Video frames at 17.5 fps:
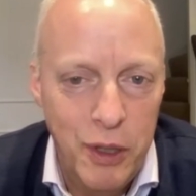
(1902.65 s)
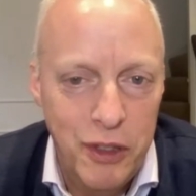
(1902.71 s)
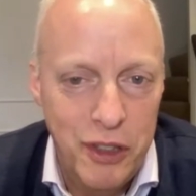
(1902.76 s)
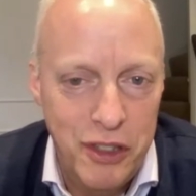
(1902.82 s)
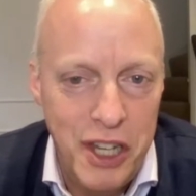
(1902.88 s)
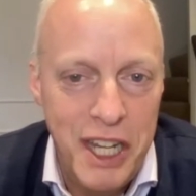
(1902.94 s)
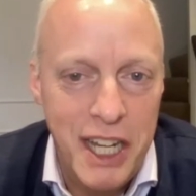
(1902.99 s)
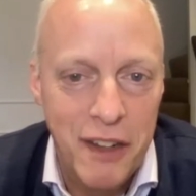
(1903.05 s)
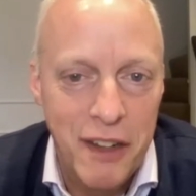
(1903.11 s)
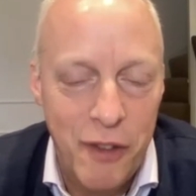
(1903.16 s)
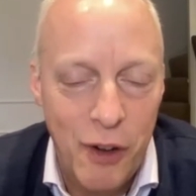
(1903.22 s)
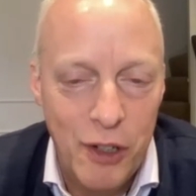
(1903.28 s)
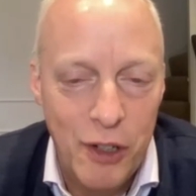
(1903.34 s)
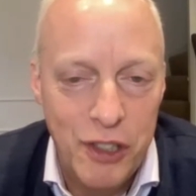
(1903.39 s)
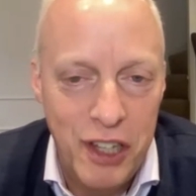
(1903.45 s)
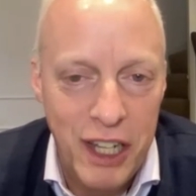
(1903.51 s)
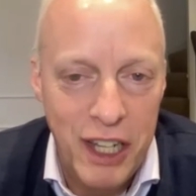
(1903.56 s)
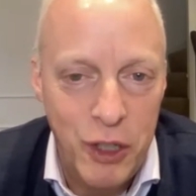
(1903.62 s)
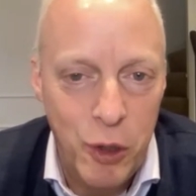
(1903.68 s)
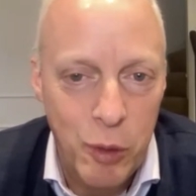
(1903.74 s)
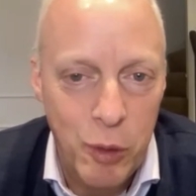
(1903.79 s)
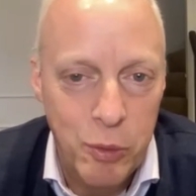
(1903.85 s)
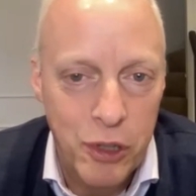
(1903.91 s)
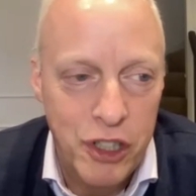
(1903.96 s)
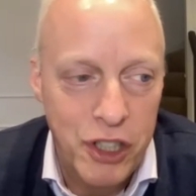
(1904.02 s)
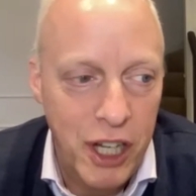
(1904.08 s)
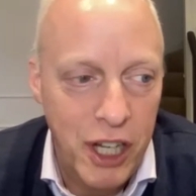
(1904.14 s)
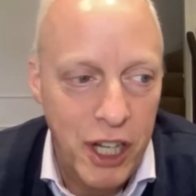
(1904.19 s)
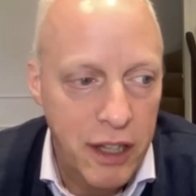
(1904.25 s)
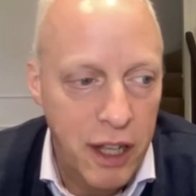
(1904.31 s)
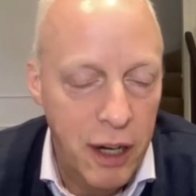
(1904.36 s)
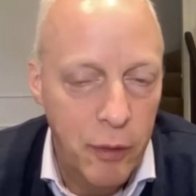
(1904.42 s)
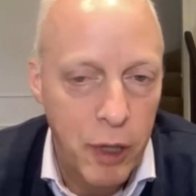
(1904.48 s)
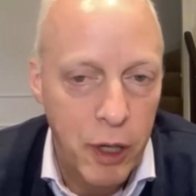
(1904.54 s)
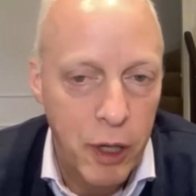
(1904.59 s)
seeing it firsthand, you appreciate
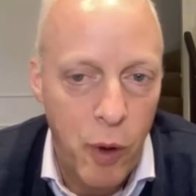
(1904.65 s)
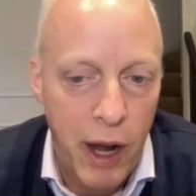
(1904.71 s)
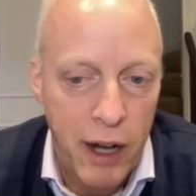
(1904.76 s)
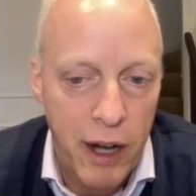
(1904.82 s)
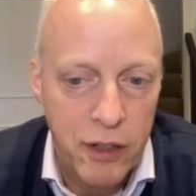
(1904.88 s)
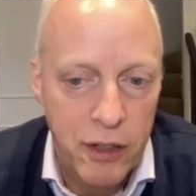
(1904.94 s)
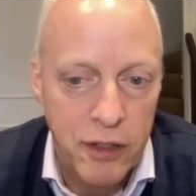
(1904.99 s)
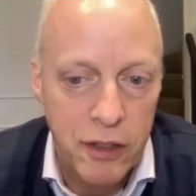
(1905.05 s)
that it requires